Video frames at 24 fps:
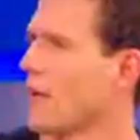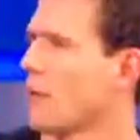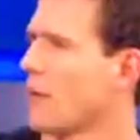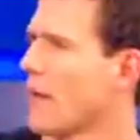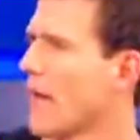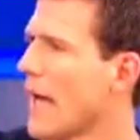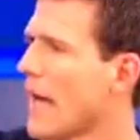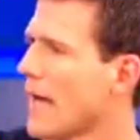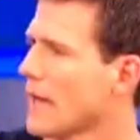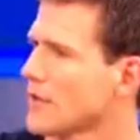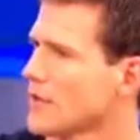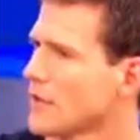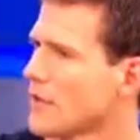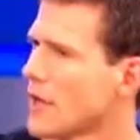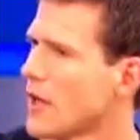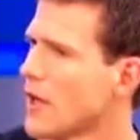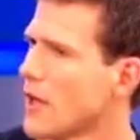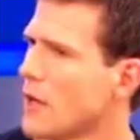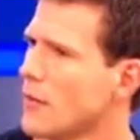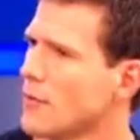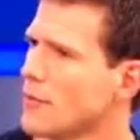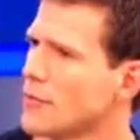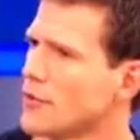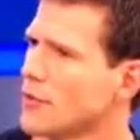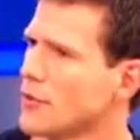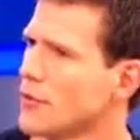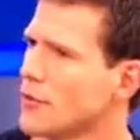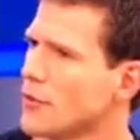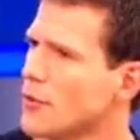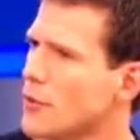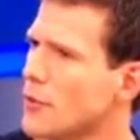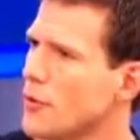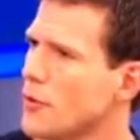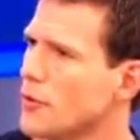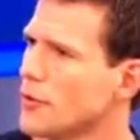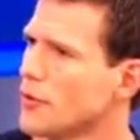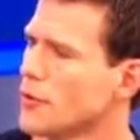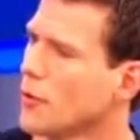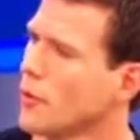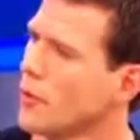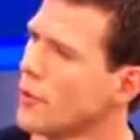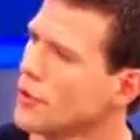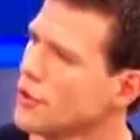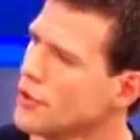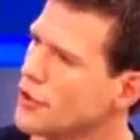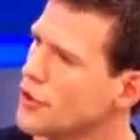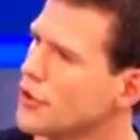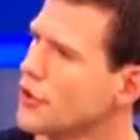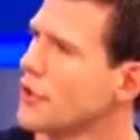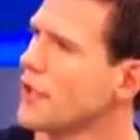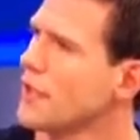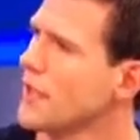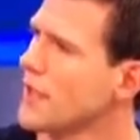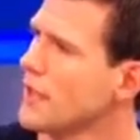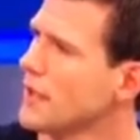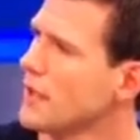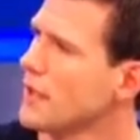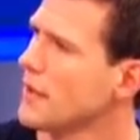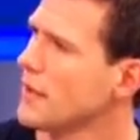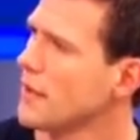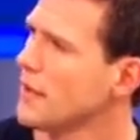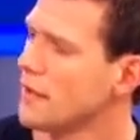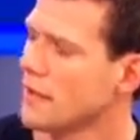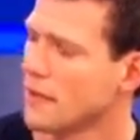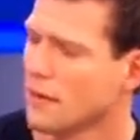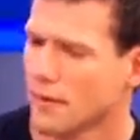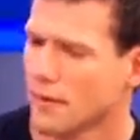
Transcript: that it would actually come true. So when she